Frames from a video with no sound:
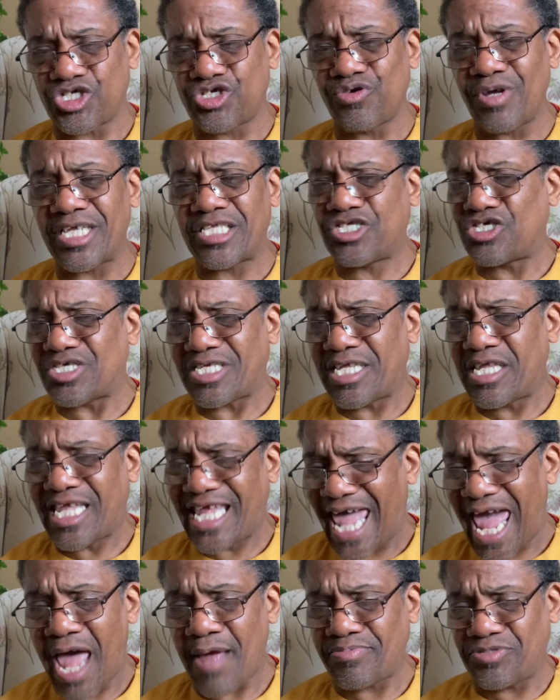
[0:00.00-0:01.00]
trick to
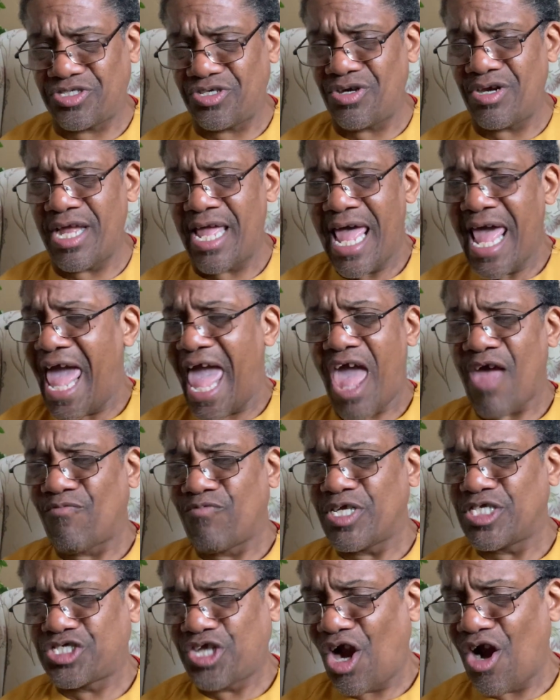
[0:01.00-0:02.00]
capture and
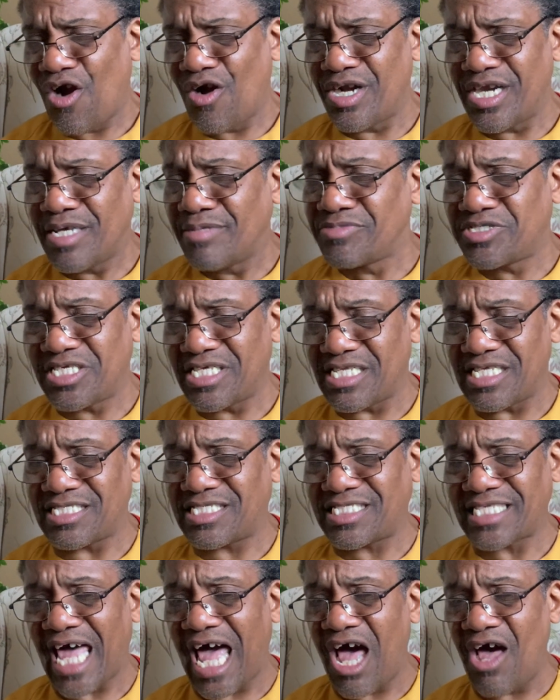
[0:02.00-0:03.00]
return him to the
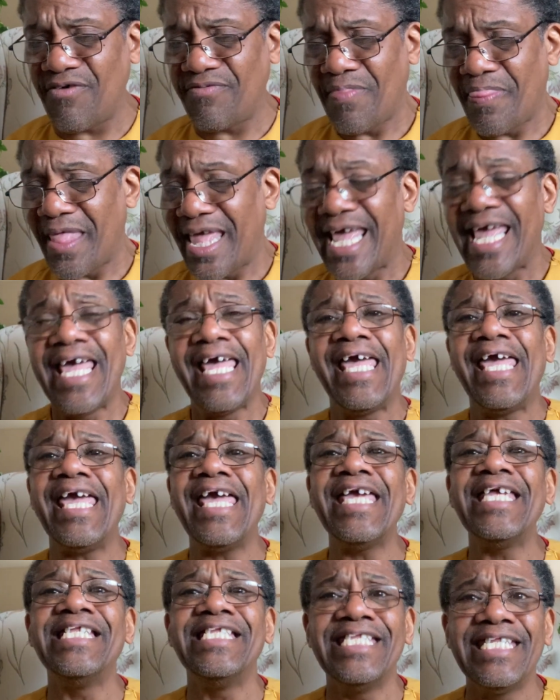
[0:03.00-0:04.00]
South?
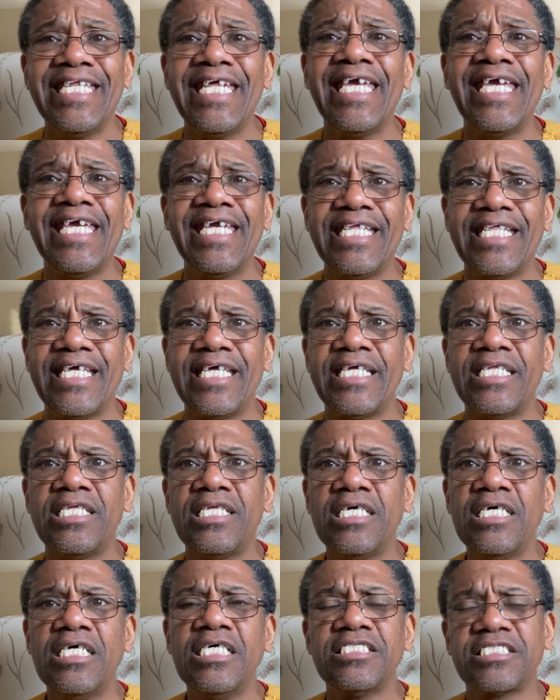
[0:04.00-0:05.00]
He needed
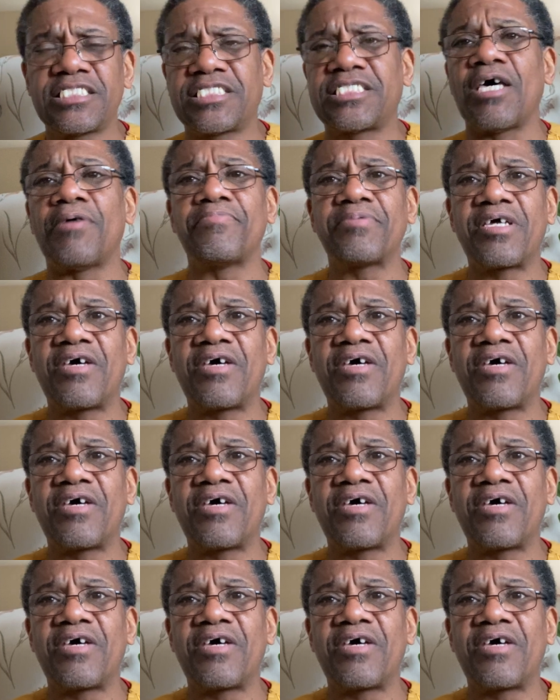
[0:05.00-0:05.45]
some